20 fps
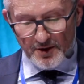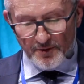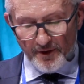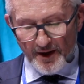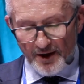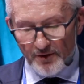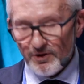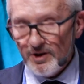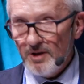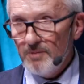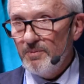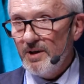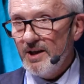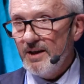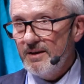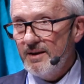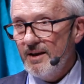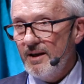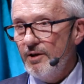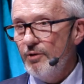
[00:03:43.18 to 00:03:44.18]
funded
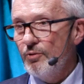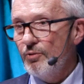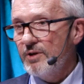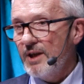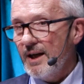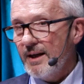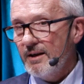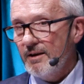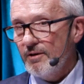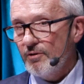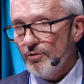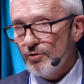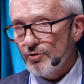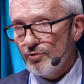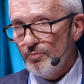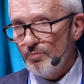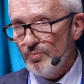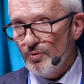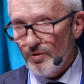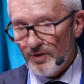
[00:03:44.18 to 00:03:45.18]
by the EU Technical
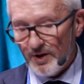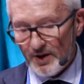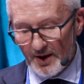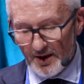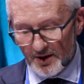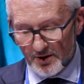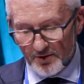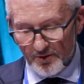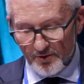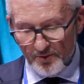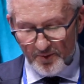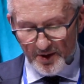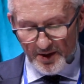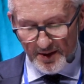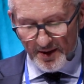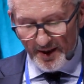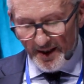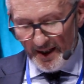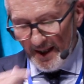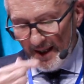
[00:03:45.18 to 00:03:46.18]
Support
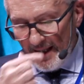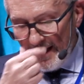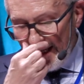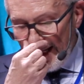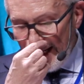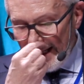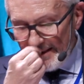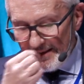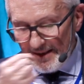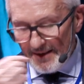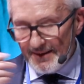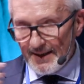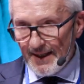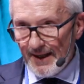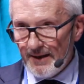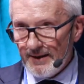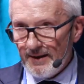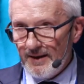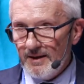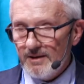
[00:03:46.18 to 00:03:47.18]
Instruments, and it
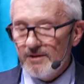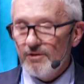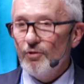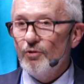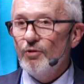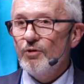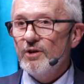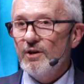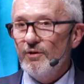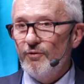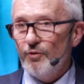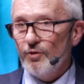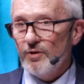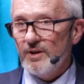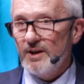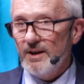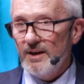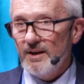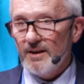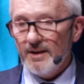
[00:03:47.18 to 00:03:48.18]
targets all the
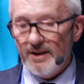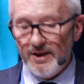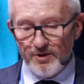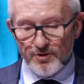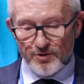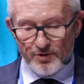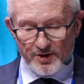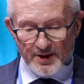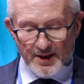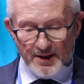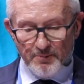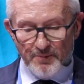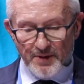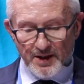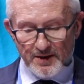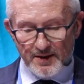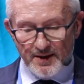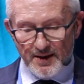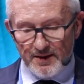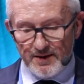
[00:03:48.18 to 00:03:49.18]
14 regions. That
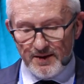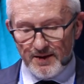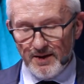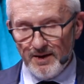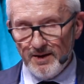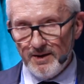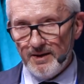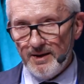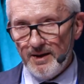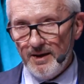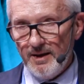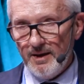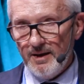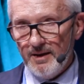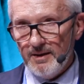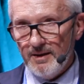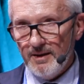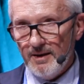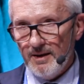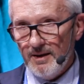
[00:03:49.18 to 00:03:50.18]
means that
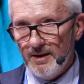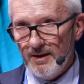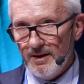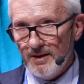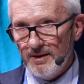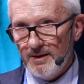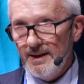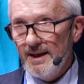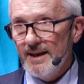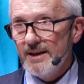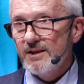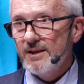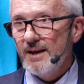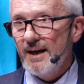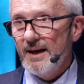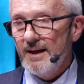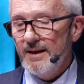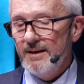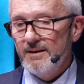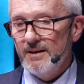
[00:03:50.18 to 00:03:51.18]
the
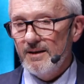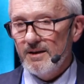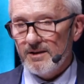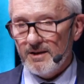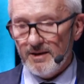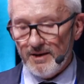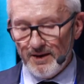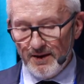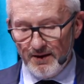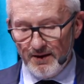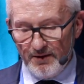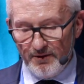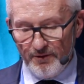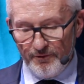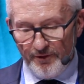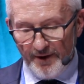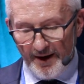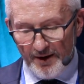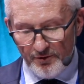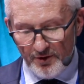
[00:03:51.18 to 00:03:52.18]
TSI, this
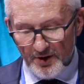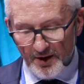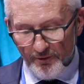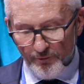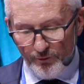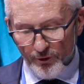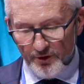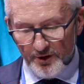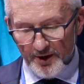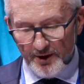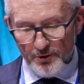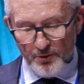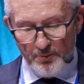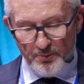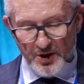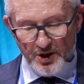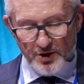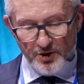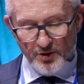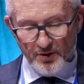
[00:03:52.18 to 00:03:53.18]
funding from the
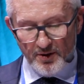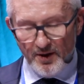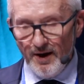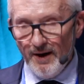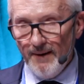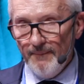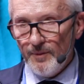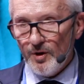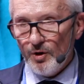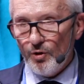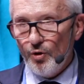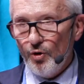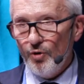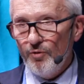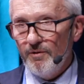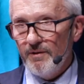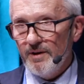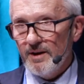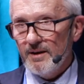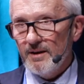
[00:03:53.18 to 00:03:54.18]
Commission,
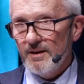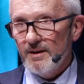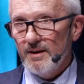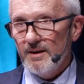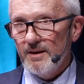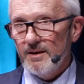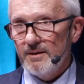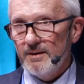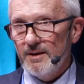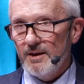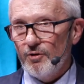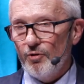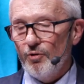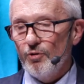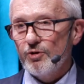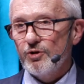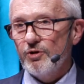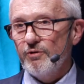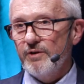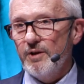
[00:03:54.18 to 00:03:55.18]
cover the
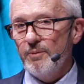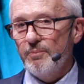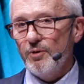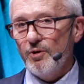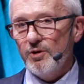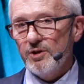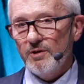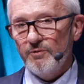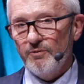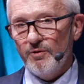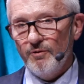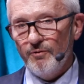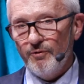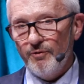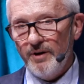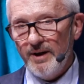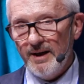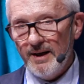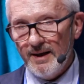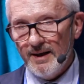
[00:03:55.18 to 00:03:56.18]
cost of the project from
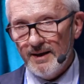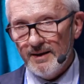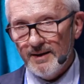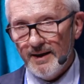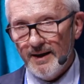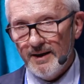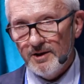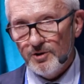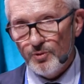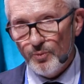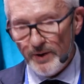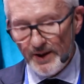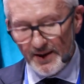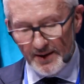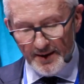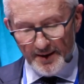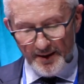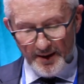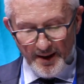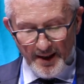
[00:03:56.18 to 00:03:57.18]
Finland and
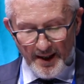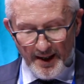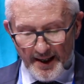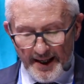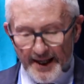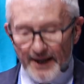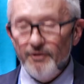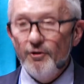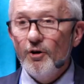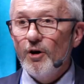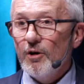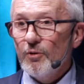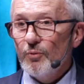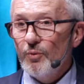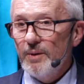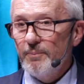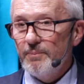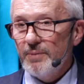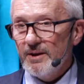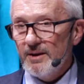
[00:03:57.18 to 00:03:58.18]
Sweden, and
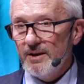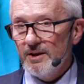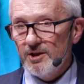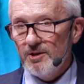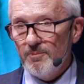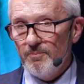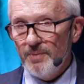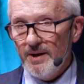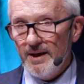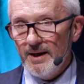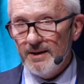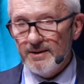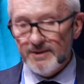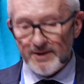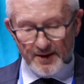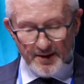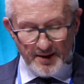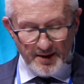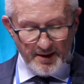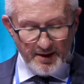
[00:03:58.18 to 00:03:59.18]
Norway
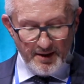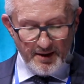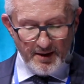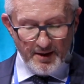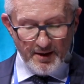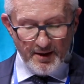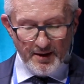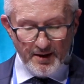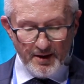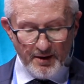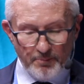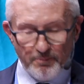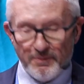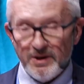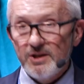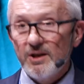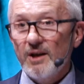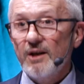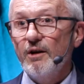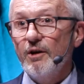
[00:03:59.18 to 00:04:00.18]
participates
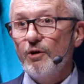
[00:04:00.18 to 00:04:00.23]
basically